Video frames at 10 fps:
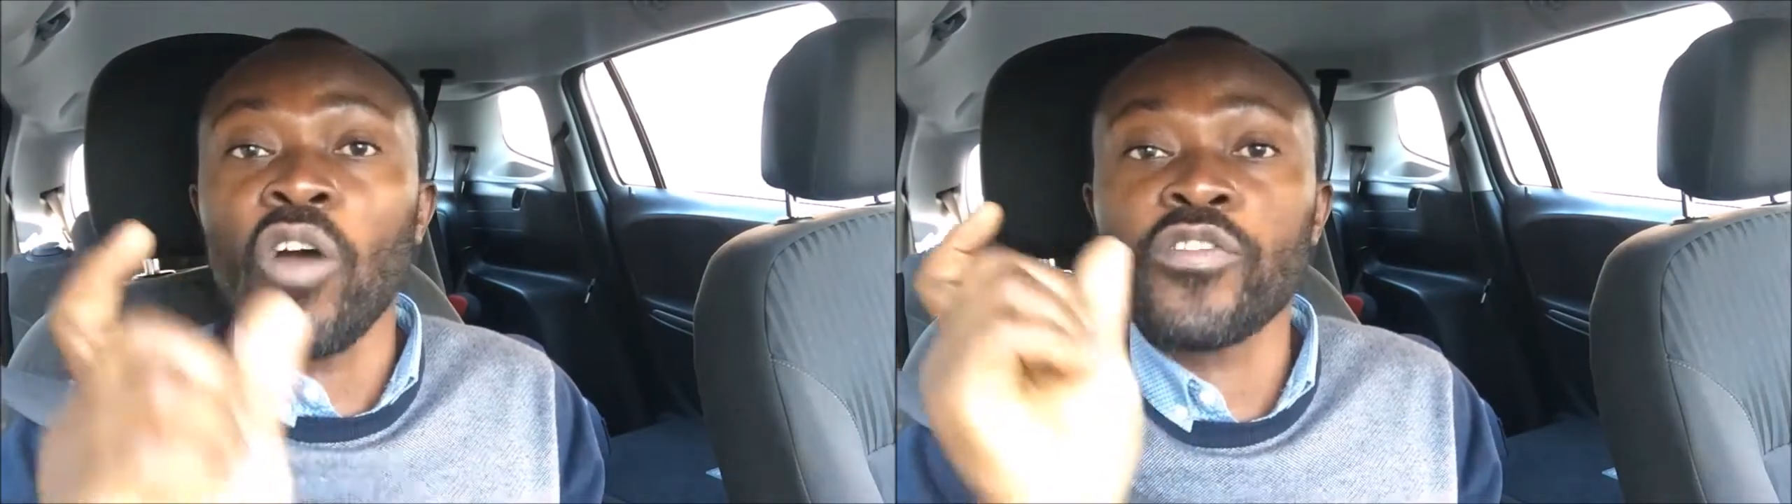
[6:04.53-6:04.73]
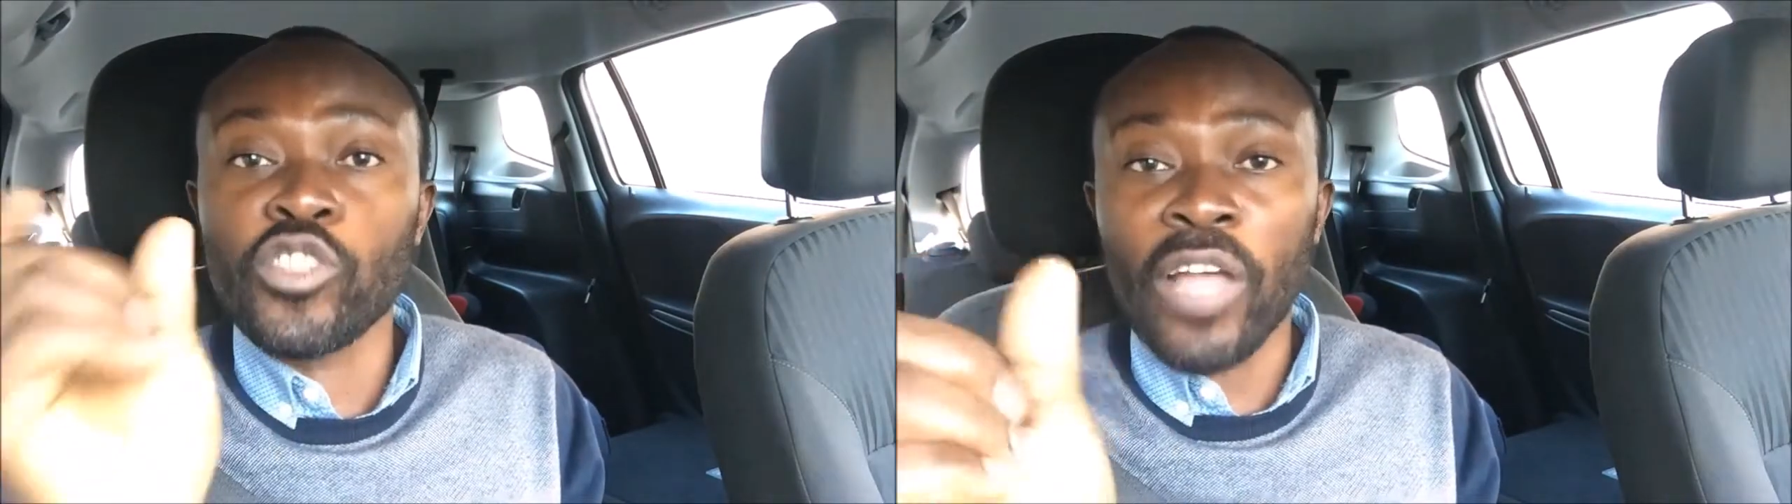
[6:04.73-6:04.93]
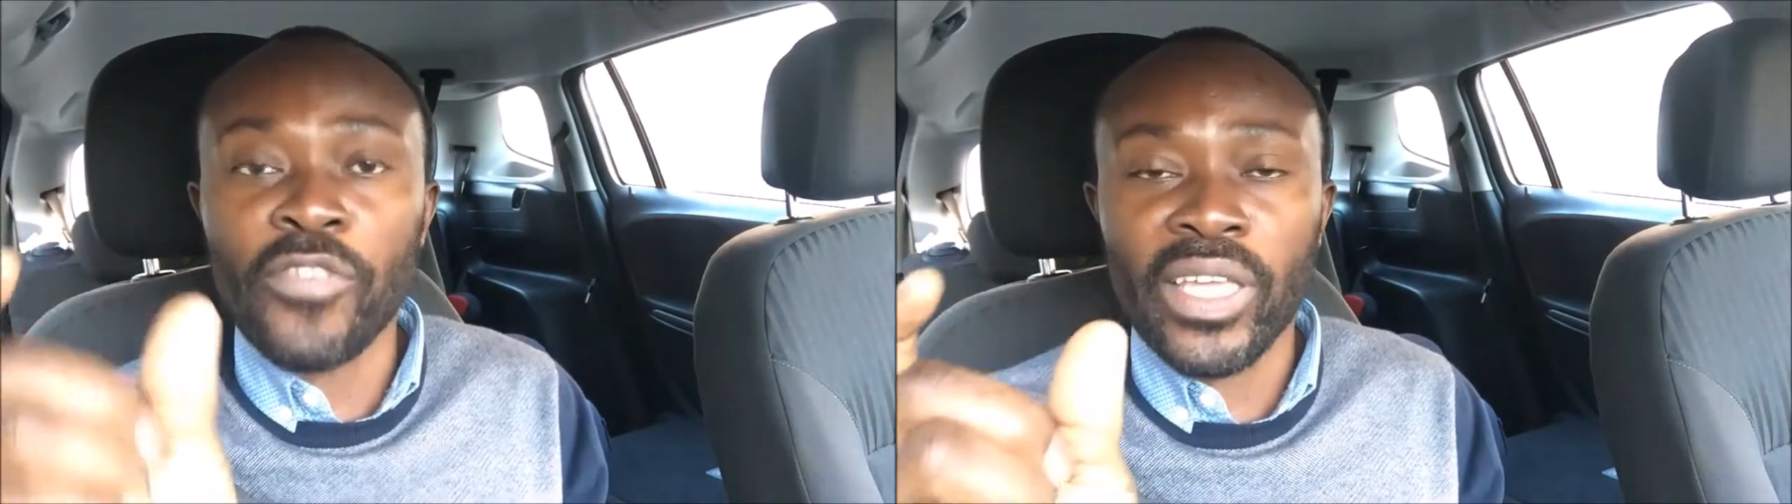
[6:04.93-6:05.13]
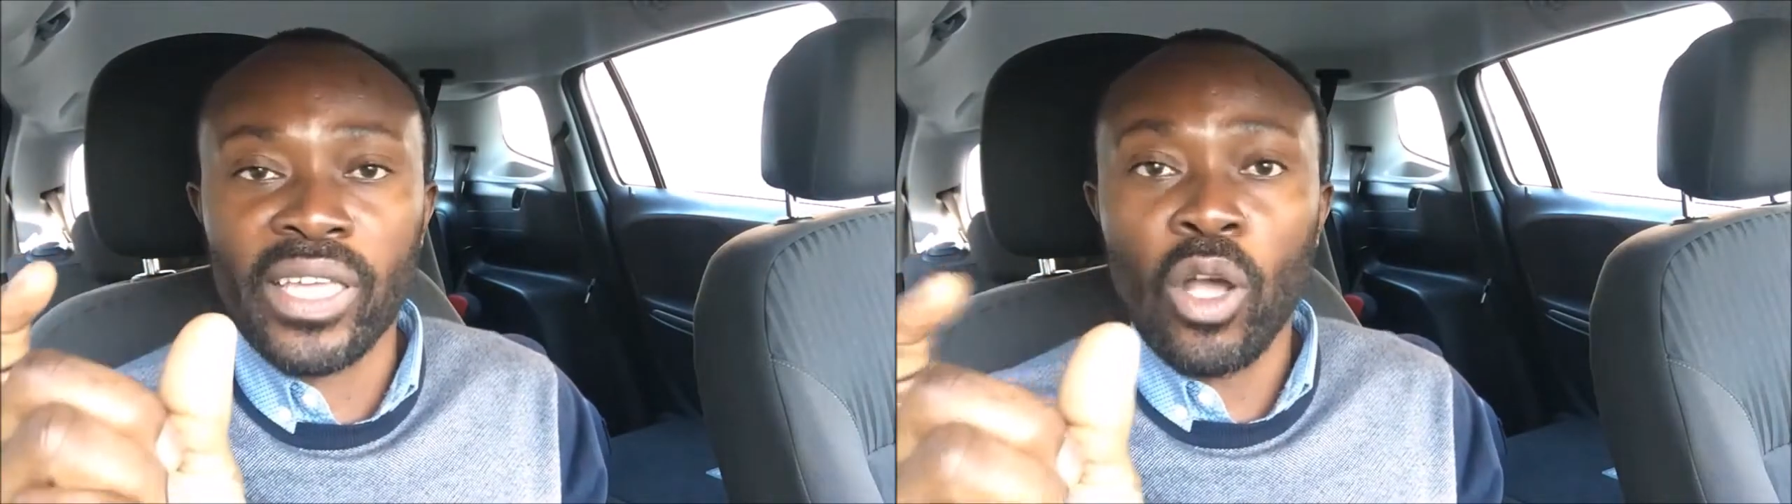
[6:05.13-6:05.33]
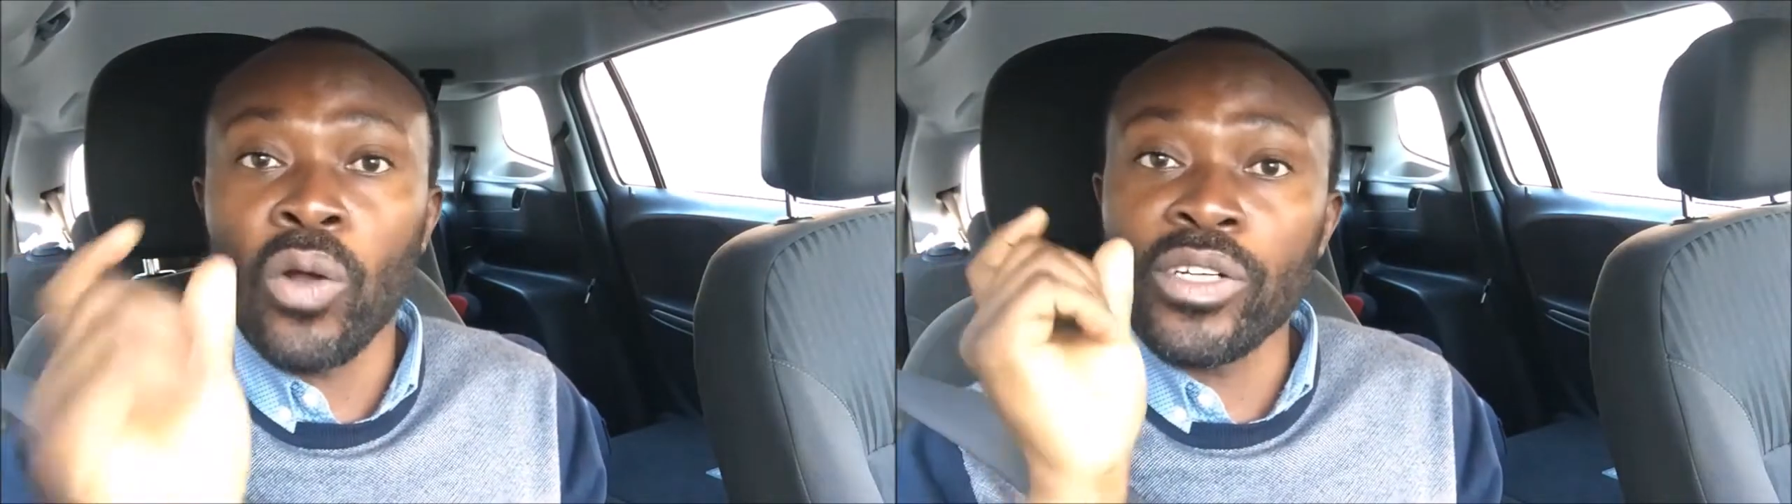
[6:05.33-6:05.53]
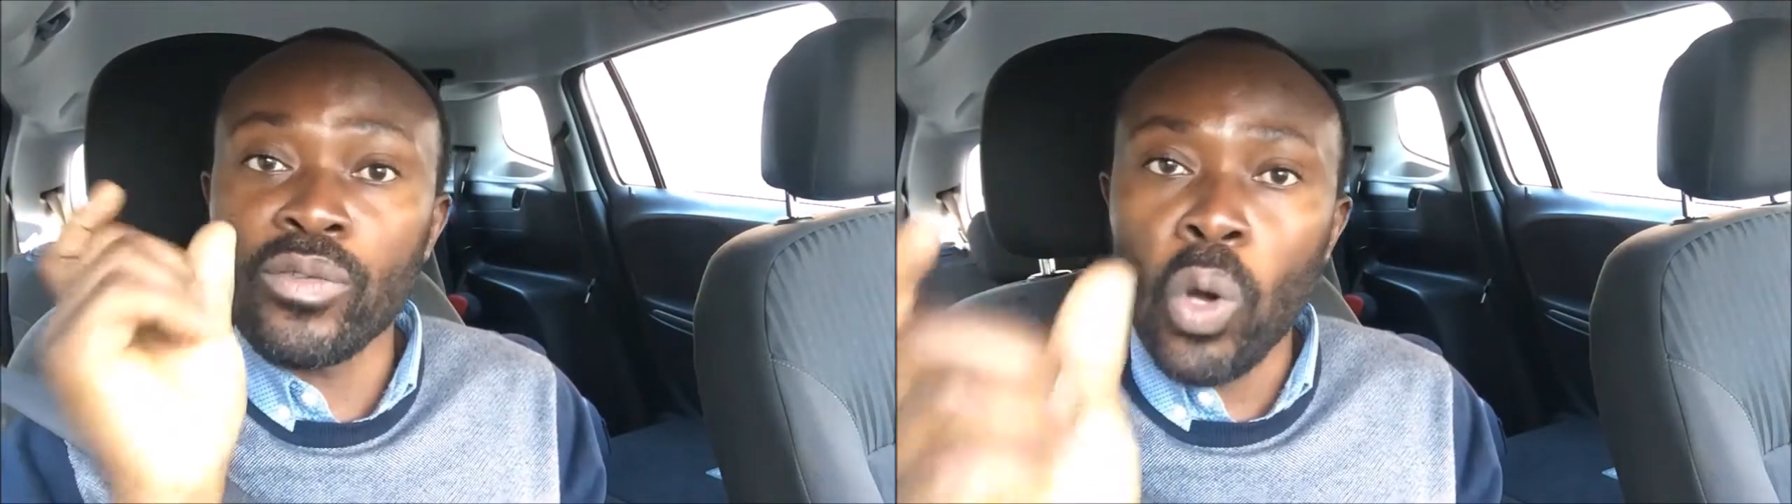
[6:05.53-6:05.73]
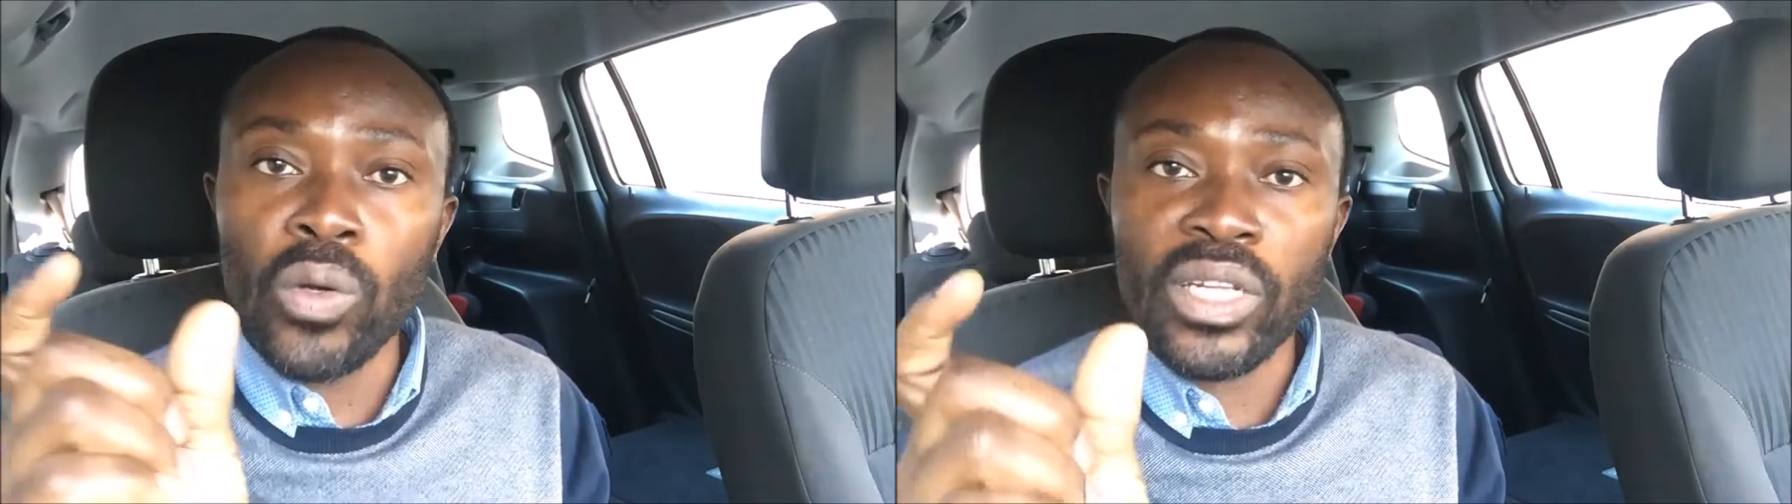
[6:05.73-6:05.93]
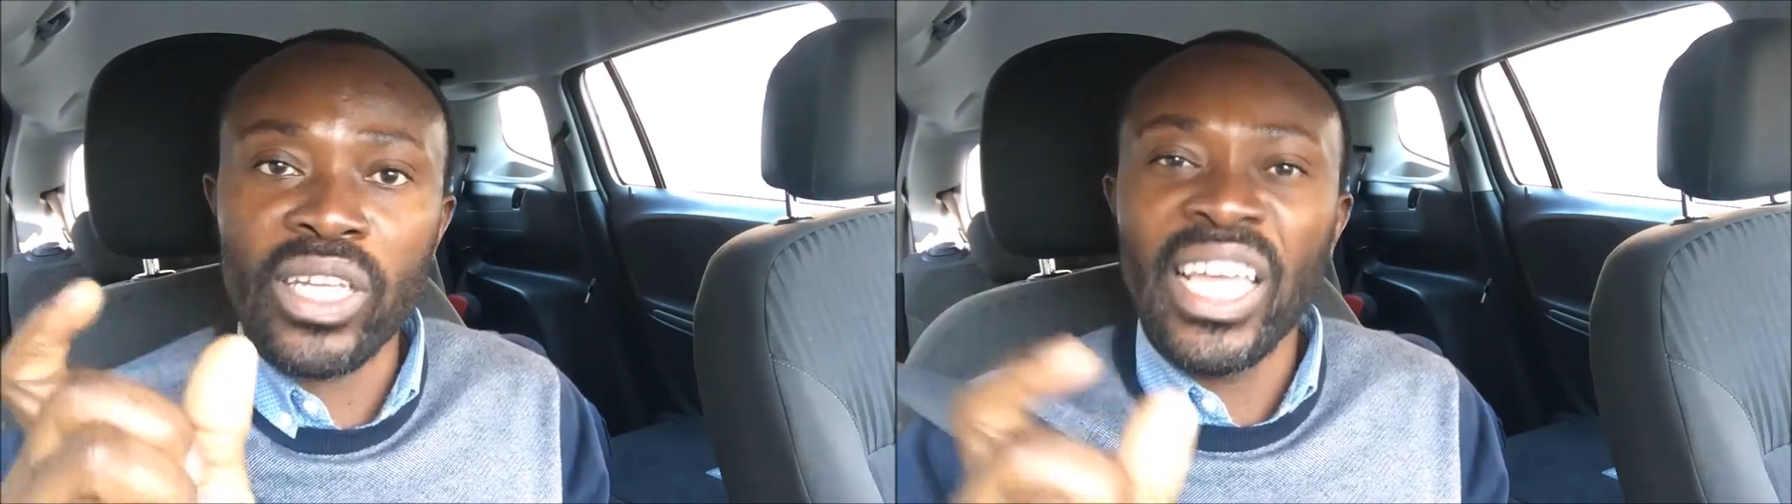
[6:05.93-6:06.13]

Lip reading: of traffic on the road,